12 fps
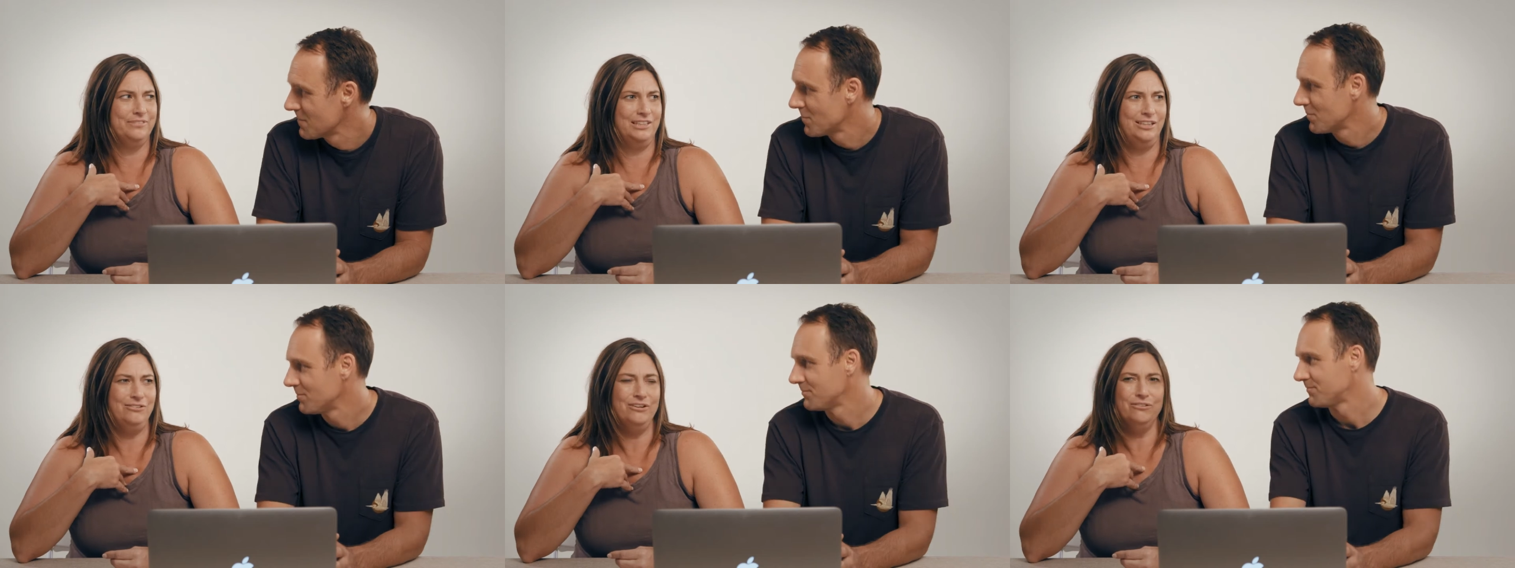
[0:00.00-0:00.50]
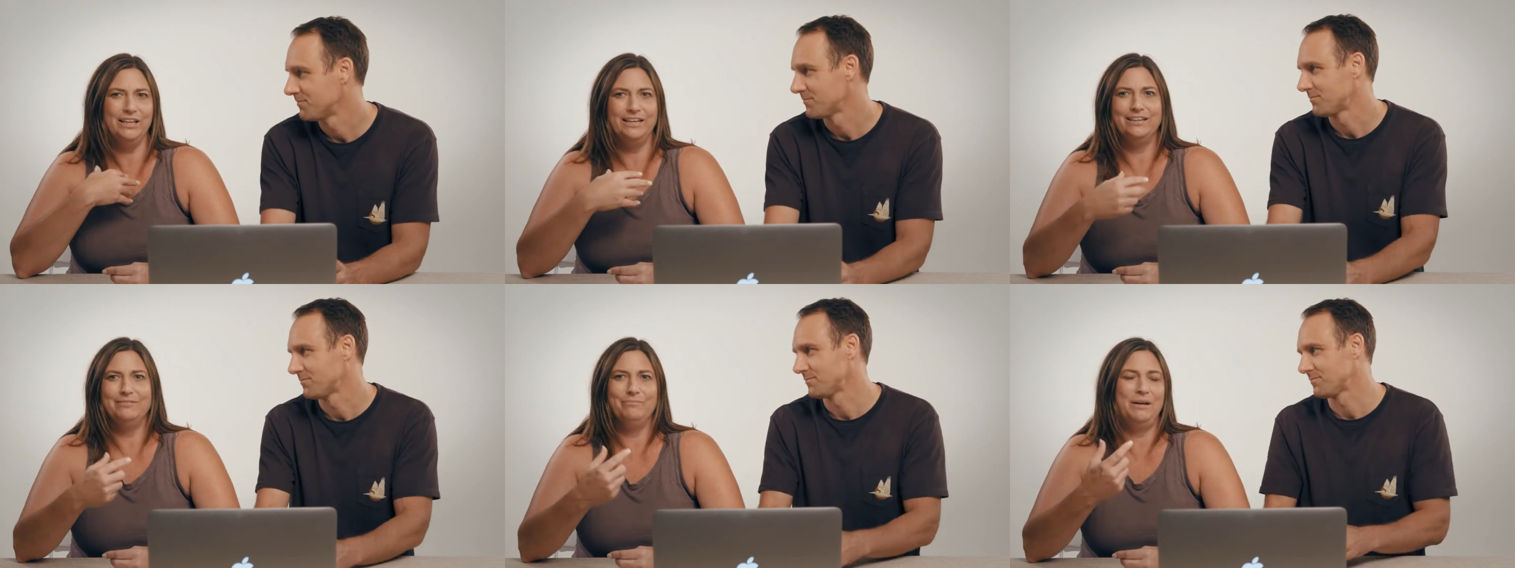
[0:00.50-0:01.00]
Speaker 1: you know like
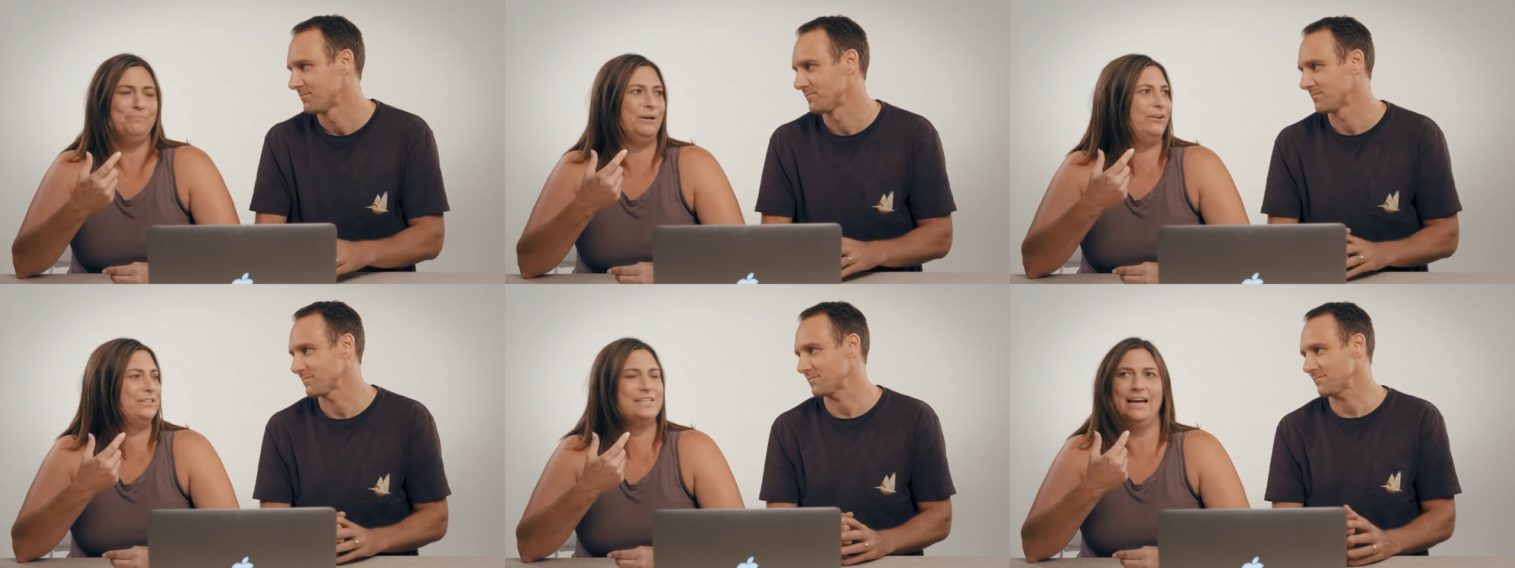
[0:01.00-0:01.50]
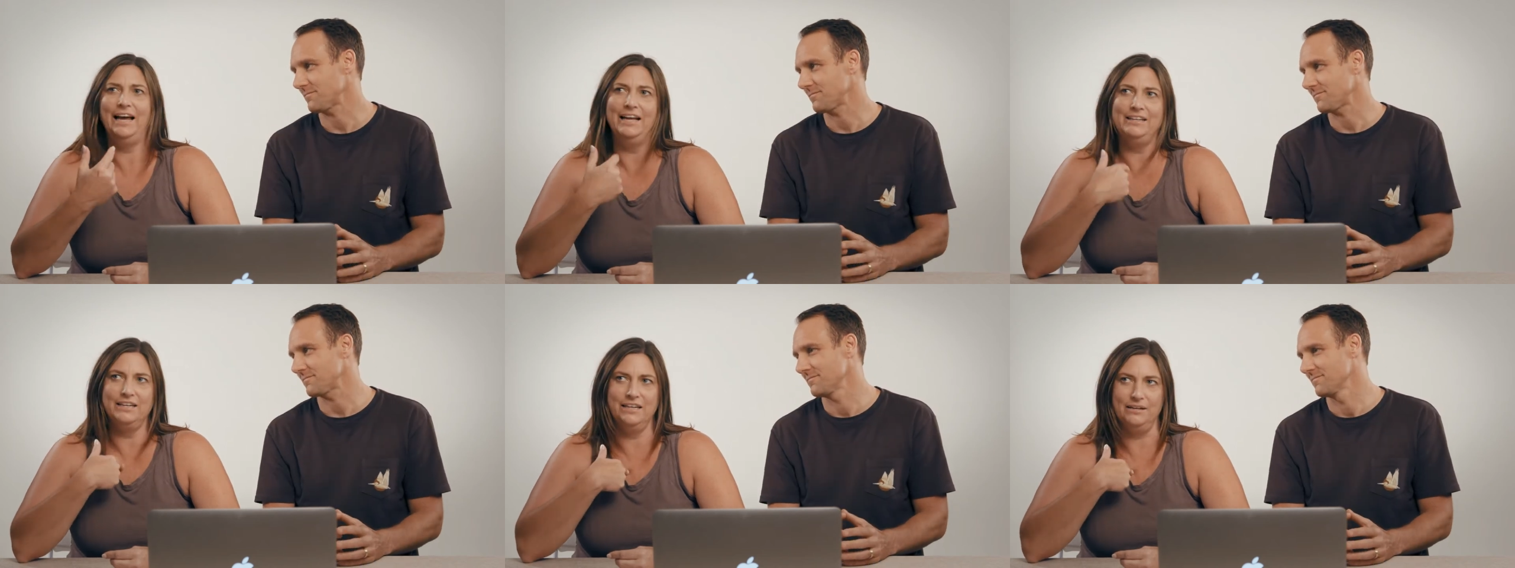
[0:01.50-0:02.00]
my parents
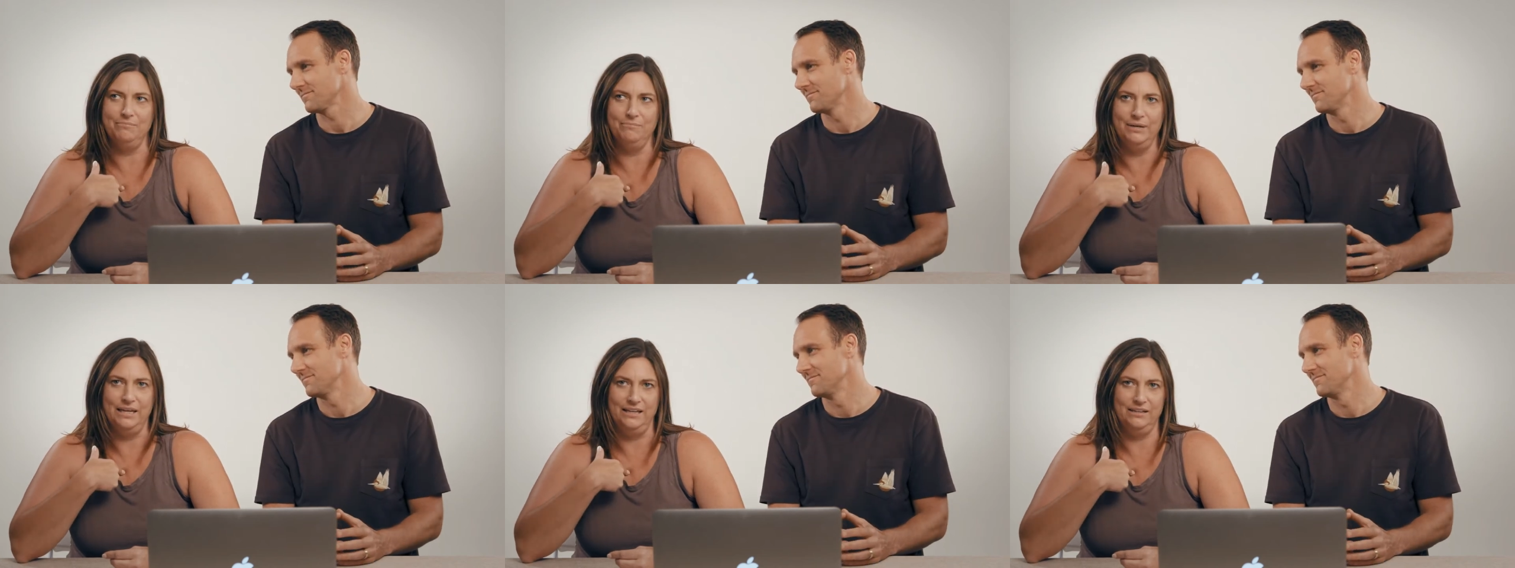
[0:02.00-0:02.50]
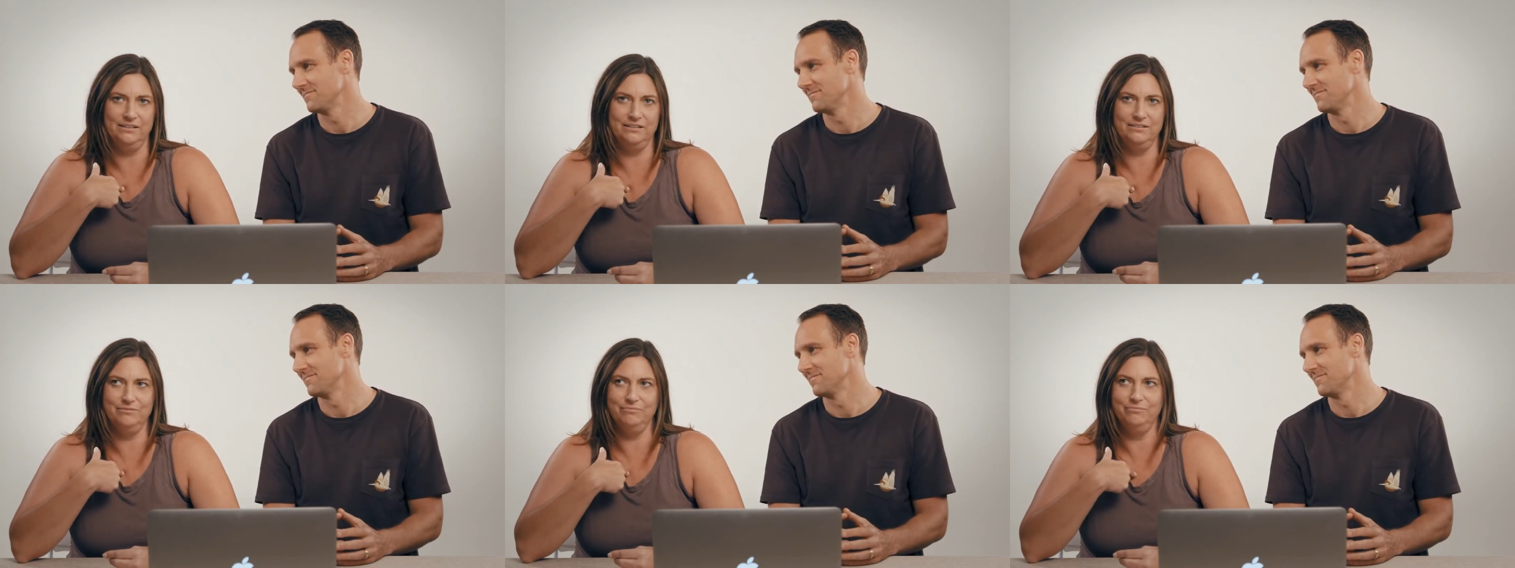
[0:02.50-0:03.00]
had to keep me
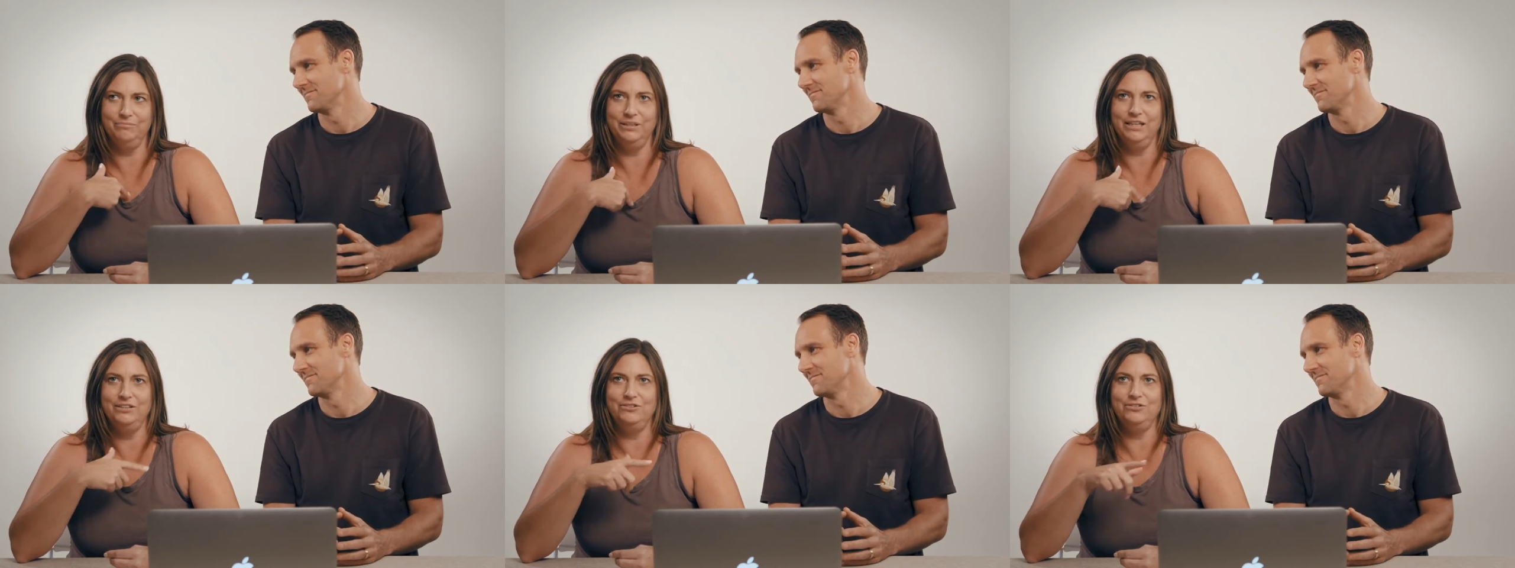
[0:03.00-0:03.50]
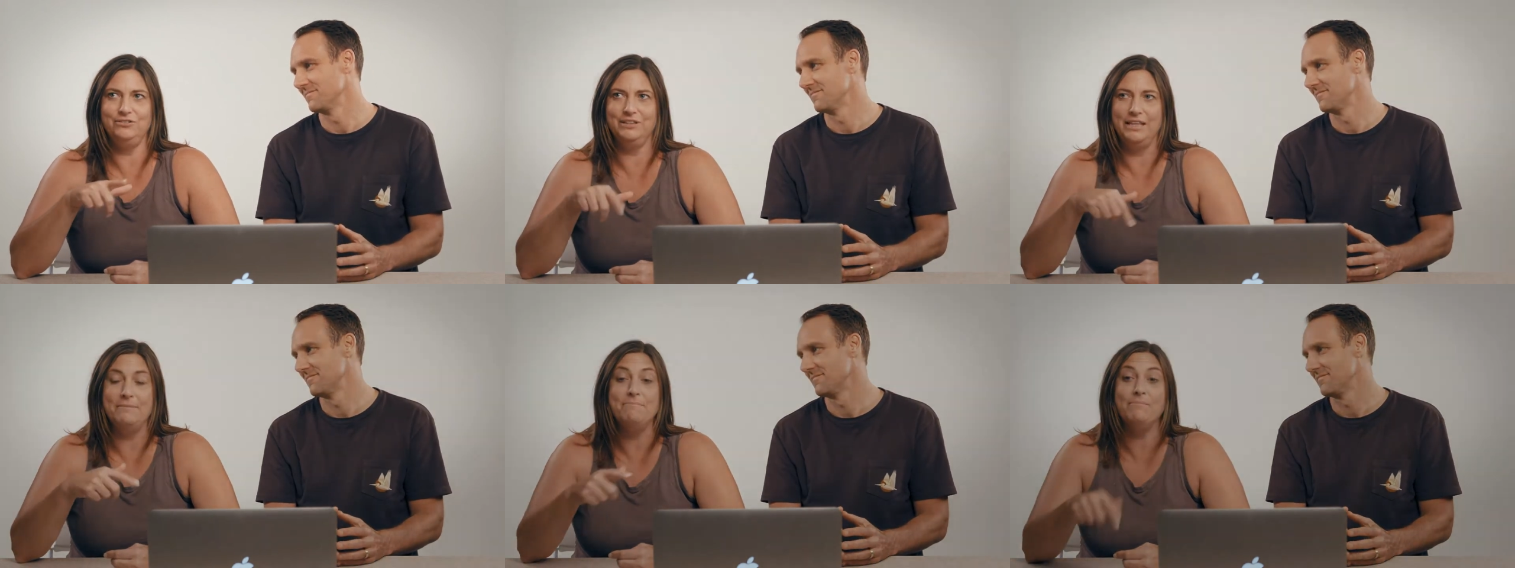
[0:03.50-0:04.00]
but they
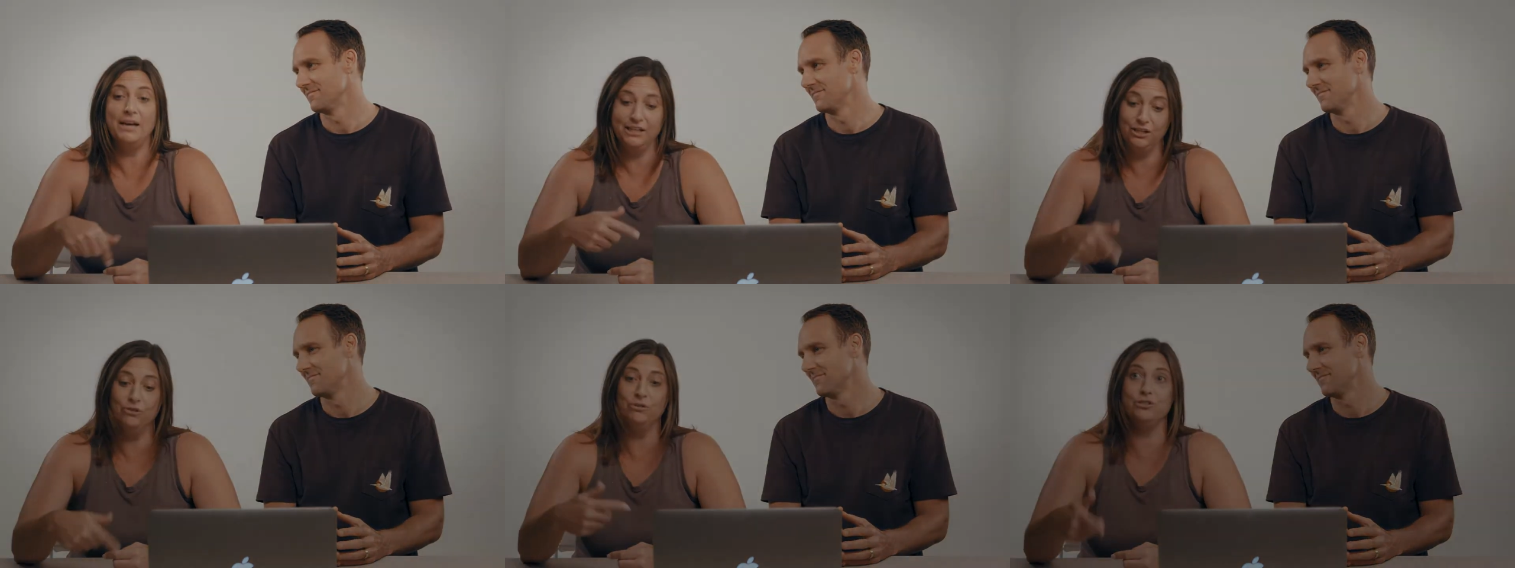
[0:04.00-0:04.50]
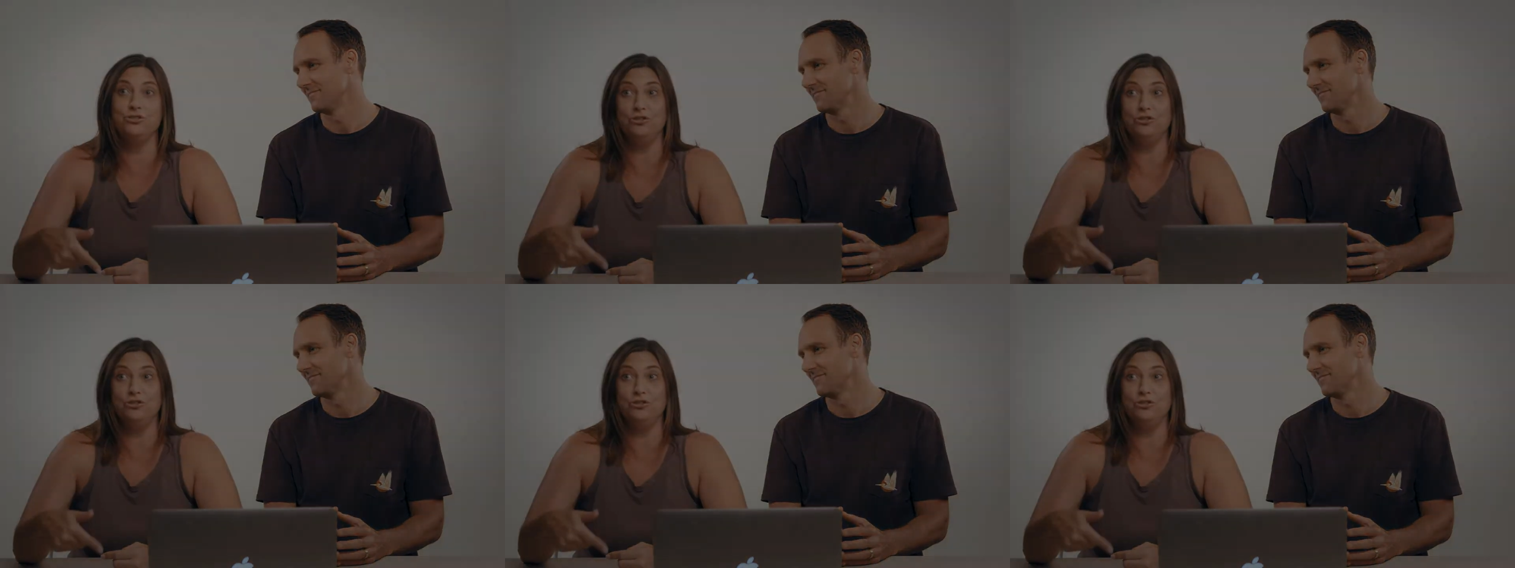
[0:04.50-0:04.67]
they met you and